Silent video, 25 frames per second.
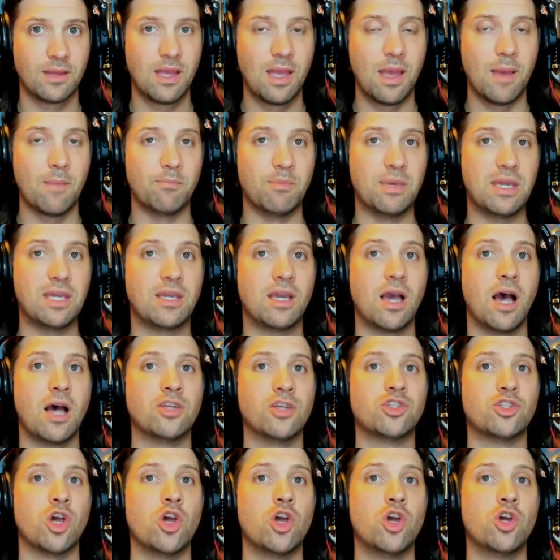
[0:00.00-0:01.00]

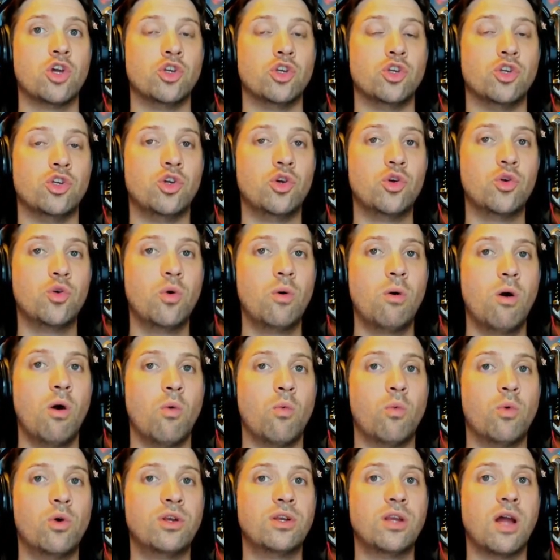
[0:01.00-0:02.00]
because you
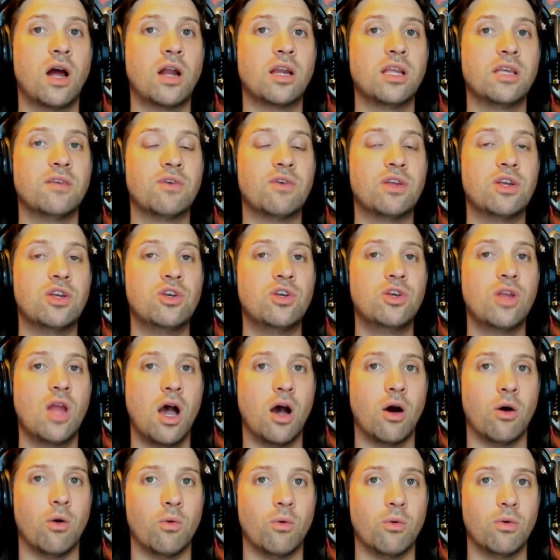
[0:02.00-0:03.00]
would not even
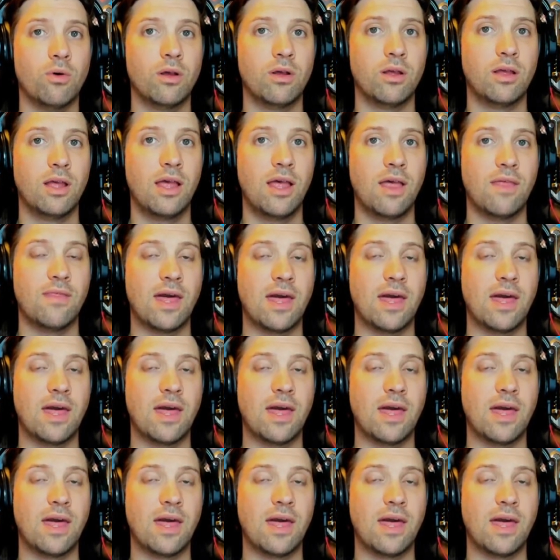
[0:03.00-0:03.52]
know that